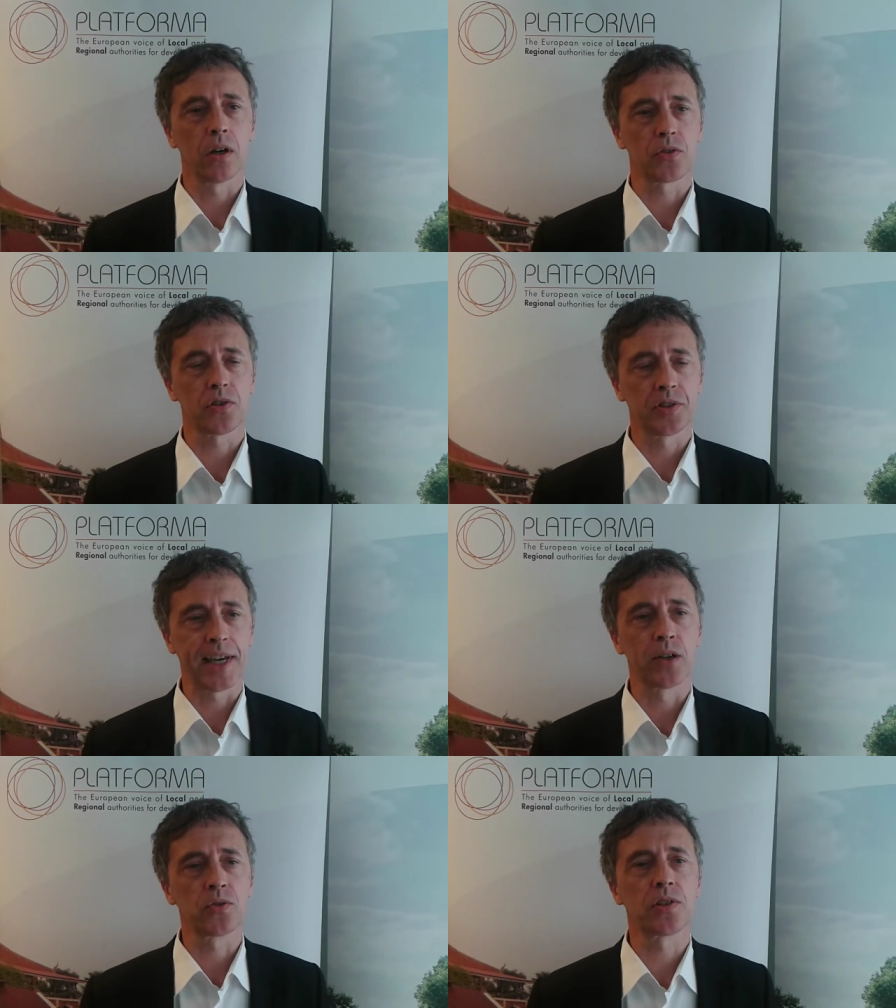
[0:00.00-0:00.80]
as
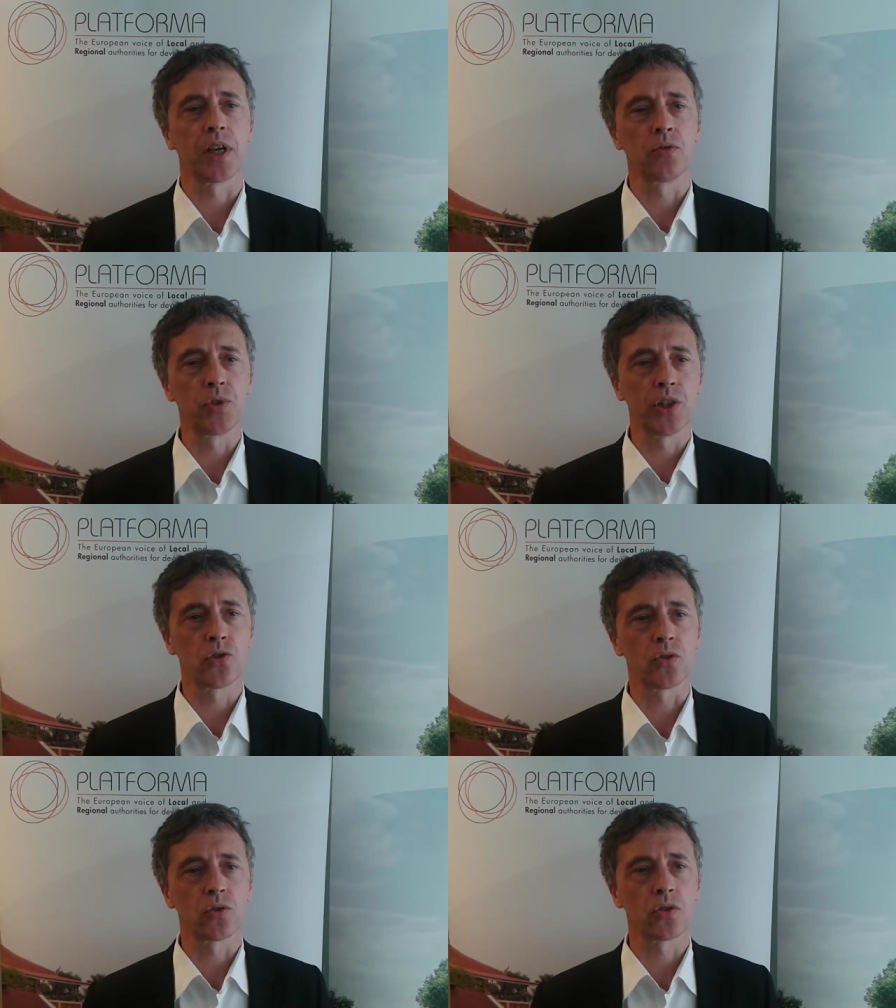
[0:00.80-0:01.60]
towns and
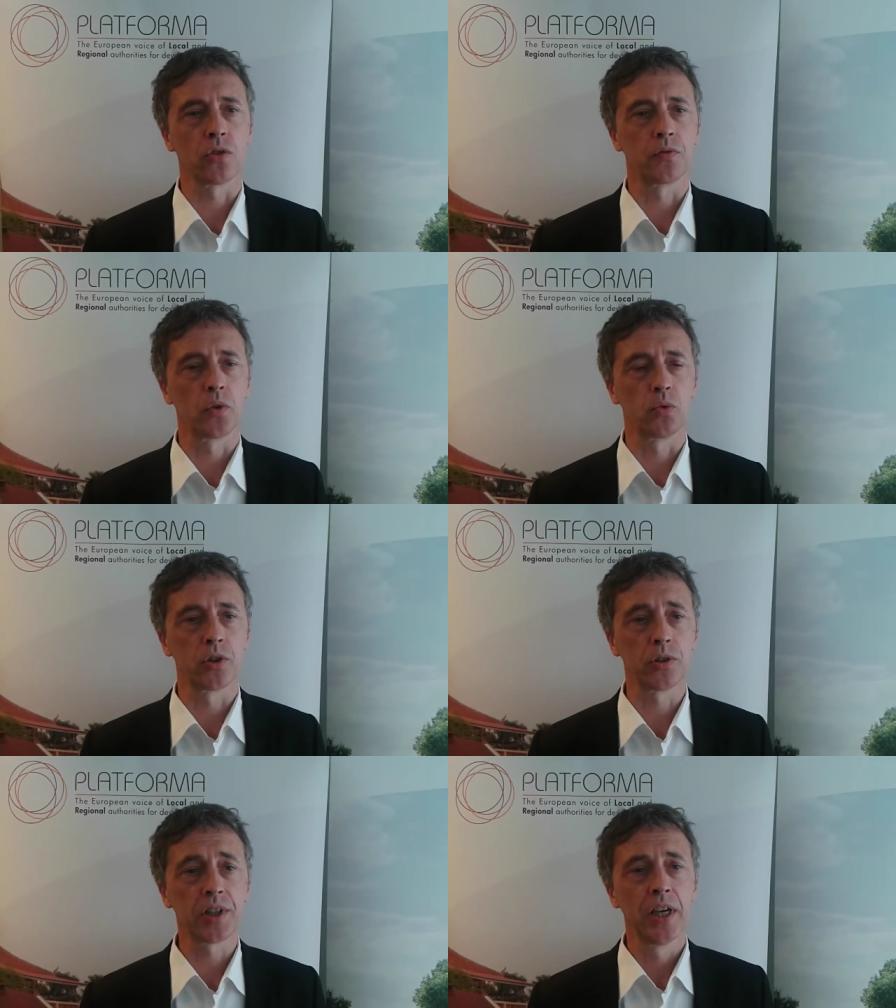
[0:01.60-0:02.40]
regions of the
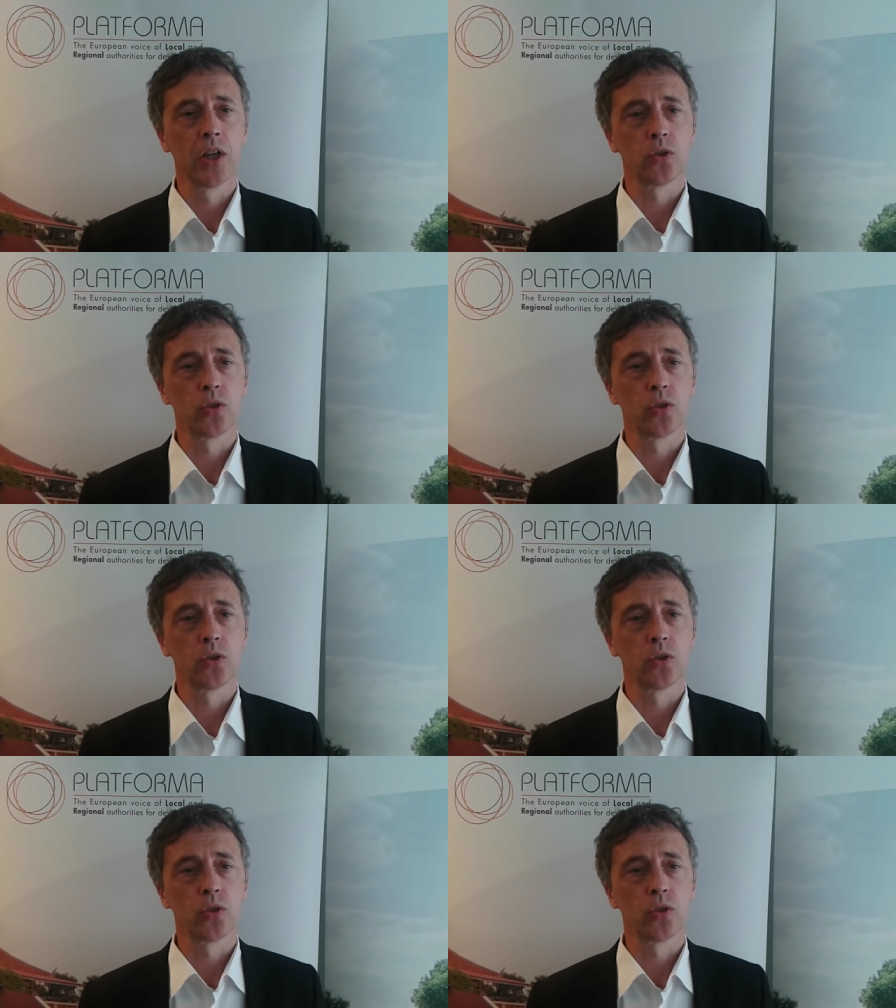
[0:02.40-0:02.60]
world